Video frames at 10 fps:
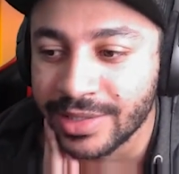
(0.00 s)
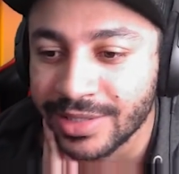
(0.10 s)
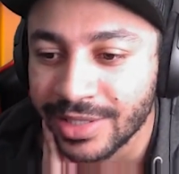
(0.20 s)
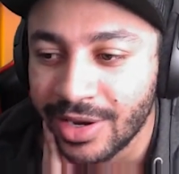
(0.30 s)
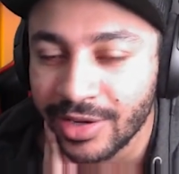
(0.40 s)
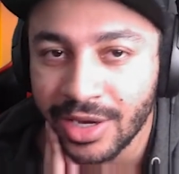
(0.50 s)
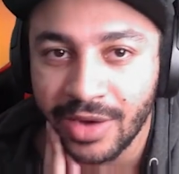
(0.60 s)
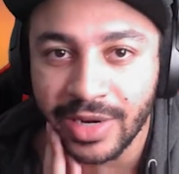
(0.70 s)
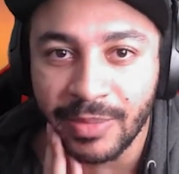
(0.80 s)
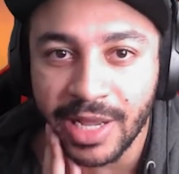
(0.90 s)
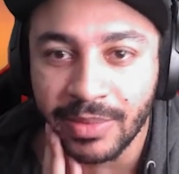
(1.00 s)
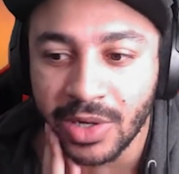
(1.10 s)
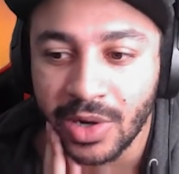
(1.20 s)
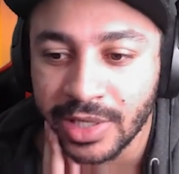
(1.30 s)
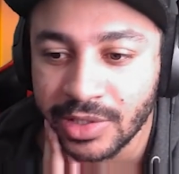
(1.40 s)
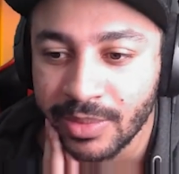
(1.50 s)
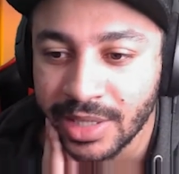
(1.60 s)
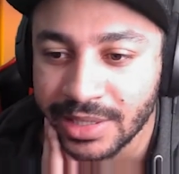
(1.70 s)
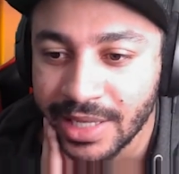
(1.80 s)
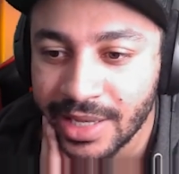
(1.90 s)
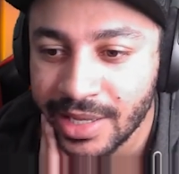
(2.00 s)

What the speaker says: you can't really blame the goalie too much there.